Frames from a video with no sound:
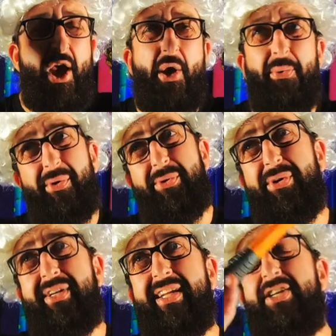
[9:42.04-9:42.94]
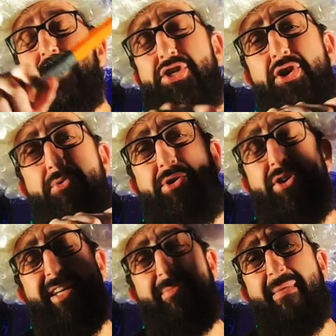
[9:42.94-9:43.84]
Well, good condition
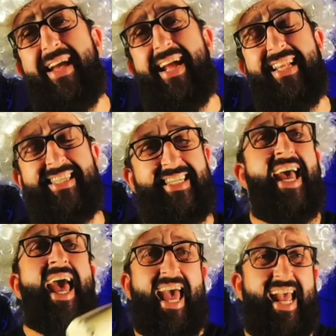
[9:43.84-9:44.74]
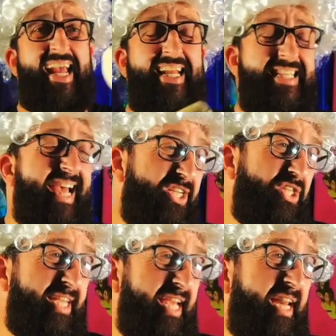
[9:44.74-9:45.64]
really means it is
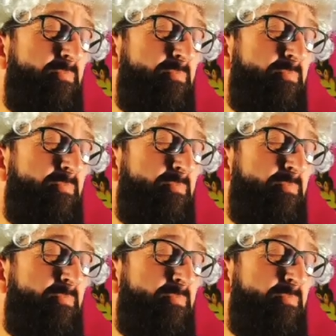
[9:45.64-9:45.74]
actually in